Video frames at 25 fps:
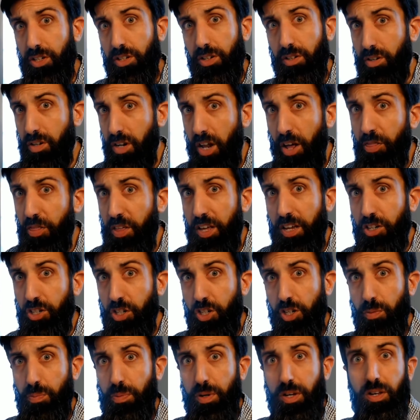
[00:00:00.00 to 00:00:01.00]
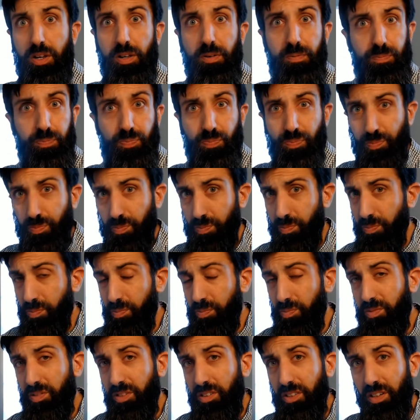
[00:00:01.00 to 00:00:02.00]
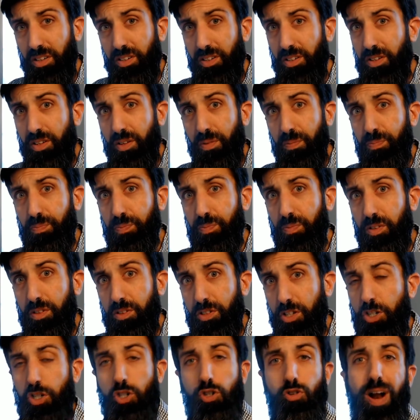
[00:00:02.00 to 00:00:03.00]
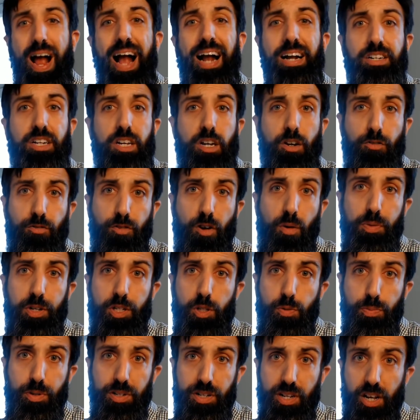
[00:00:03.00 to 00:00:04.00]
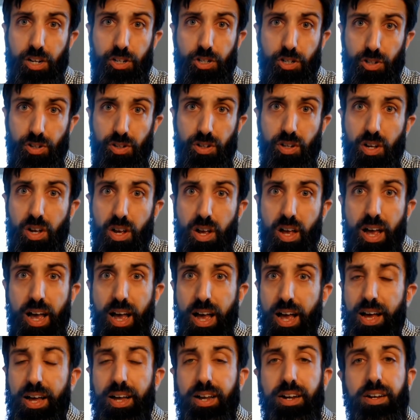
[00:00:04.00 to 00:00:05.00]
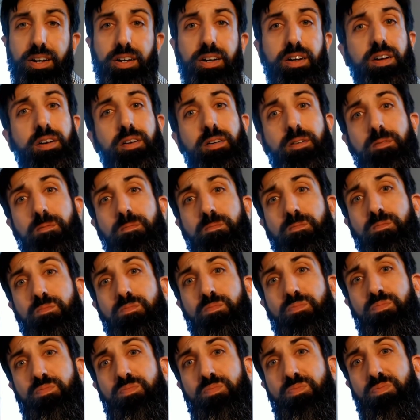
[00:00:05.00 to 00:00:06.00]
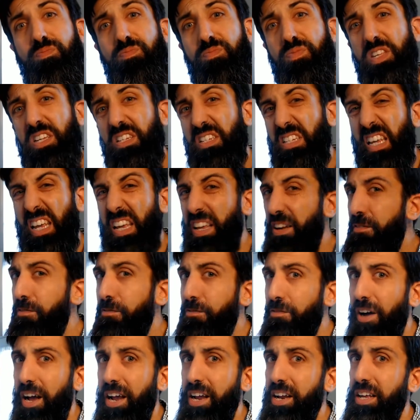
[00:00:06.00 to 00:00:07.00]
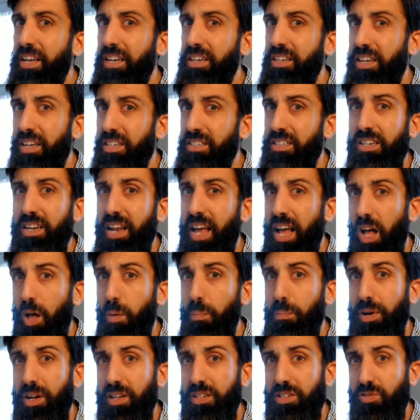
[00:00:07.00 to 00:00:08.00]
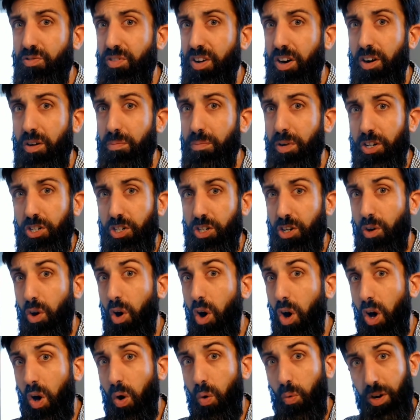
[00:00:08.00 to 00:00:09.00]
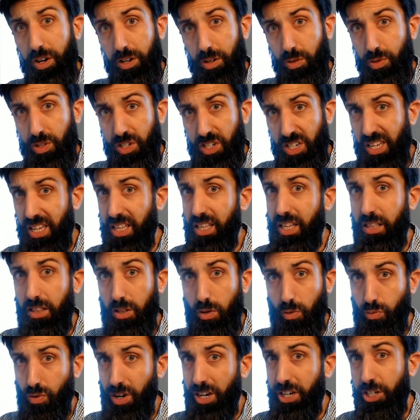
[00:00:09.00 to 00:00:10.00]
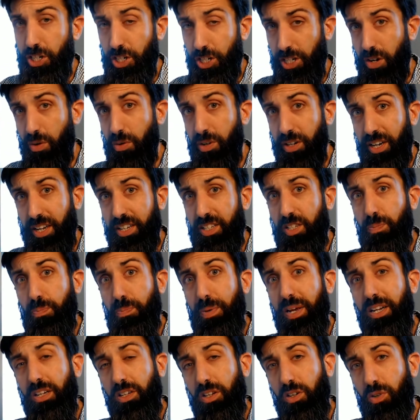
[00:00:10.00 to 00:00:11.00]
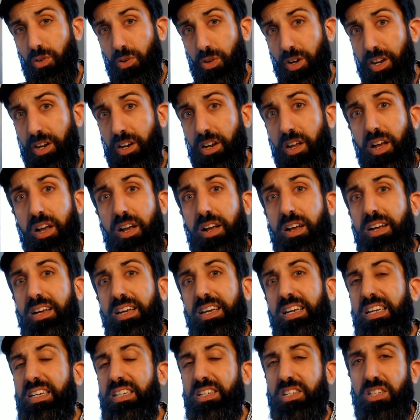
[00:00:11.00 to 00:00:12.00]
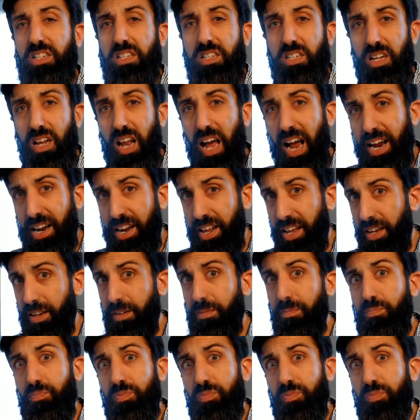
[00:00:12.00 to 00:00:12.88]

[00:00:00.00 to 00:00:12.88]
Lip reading: Nothing should be detracting from its potential, and this infighting doesn't help us very much at all when you see that the ratio against Bitcoin is sliding.